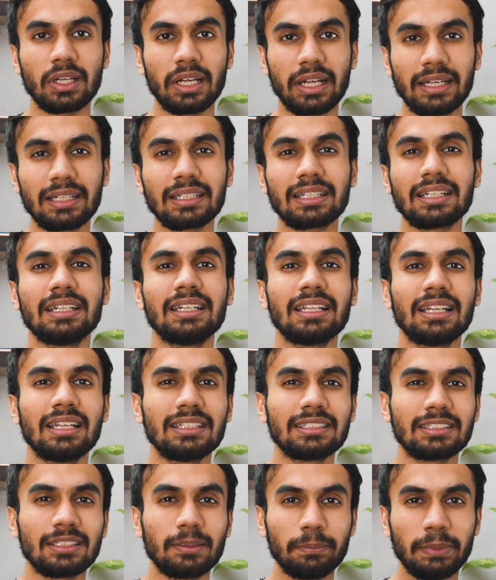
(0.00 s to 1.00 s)
and Kindle
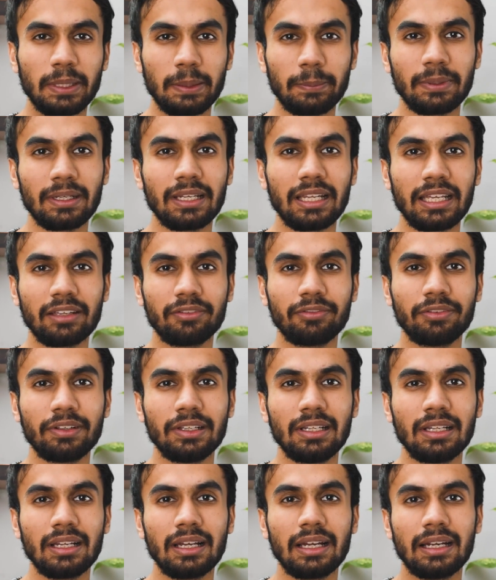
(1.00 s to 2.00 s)
has some paper-like
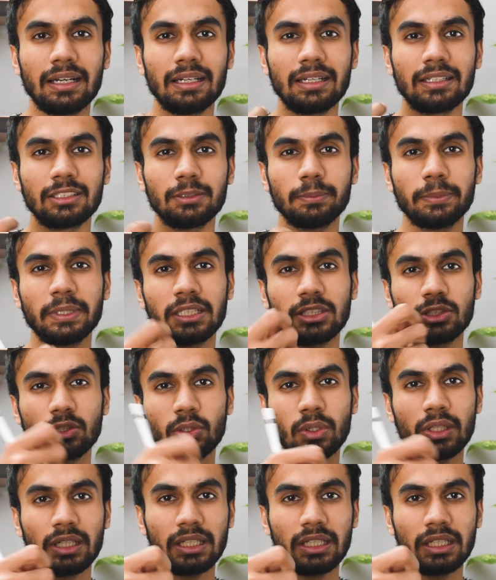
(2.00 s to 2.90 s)
feel and is based on